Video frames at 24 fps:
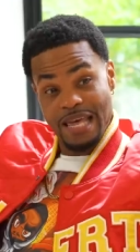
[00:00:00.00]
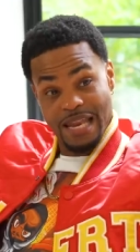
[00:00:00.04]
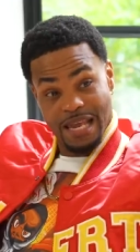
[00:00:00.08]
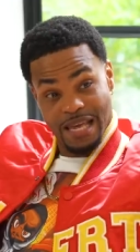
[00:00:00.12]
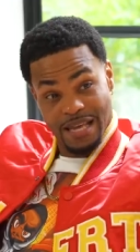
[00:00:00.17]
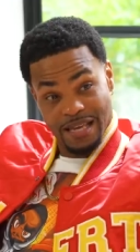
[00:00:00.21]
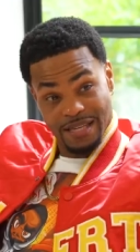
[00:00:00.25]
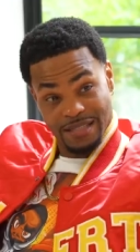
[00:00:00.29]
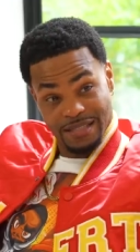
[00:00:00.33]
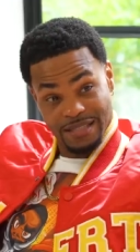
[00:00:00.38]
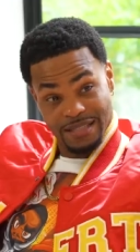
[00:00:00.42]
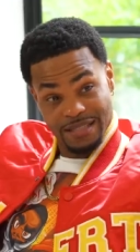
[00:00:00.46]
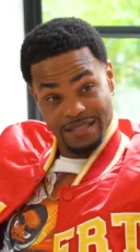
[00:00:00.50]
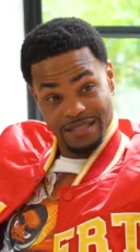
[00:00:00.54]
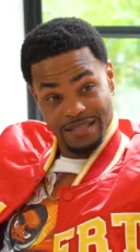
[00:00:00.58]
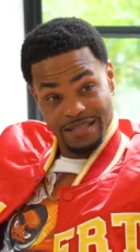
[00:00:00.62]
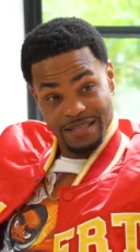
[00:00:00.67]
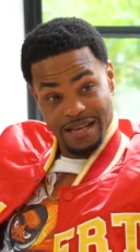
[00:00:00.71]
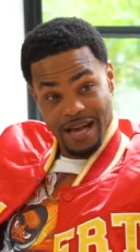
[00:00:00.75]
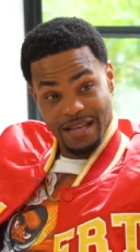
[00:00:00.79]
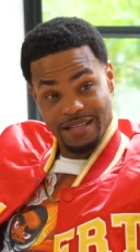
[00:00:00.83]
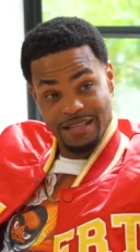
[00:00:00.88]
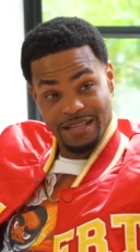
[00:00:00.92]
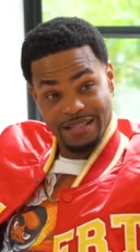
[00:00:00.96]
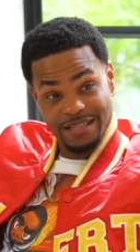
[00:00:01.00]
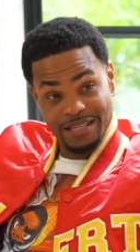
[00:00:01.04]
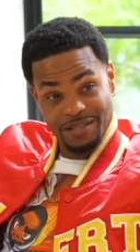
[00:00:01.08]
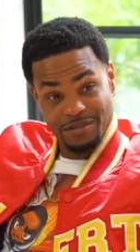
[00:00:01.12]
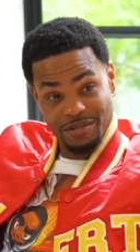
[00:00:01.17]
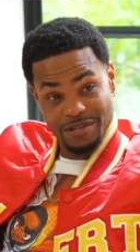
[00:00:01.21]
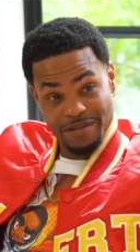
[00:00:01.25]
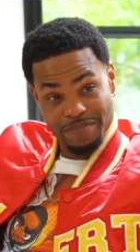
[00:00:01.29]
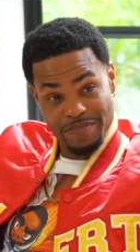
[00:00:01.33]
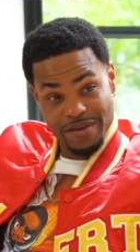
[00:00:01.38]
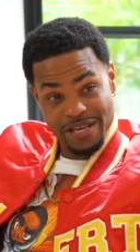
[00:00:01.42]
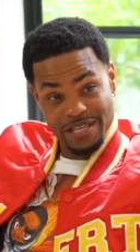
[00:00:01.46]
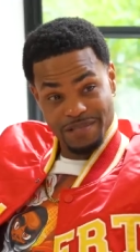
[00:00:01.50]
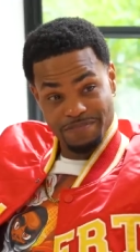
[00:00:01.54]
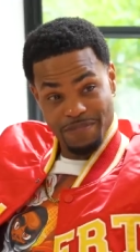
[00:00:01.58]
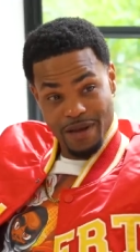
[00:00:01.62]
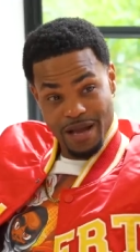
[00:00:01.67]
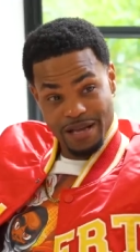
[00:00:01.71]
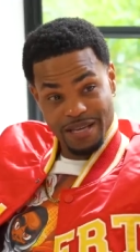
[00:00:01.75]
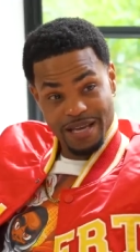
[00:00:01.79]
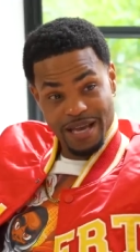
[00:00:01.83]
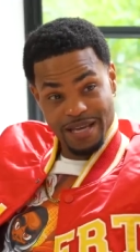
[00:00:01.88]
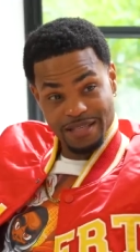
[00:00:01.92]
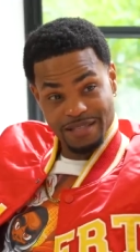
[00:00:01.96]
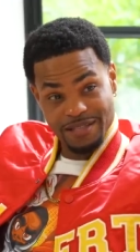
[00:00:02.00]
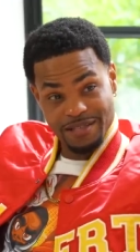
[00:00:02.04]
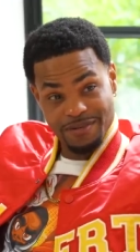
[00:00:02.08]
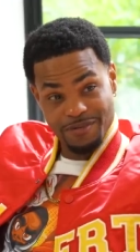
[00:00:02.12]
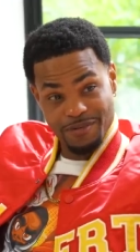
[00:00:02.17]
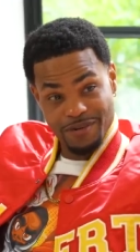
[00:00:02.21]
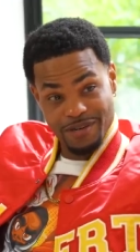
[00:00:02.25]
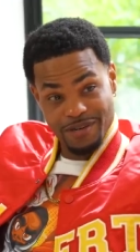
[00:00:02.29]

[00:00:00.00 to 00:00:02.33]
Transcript: It is. I thought this was the biggest podcast in the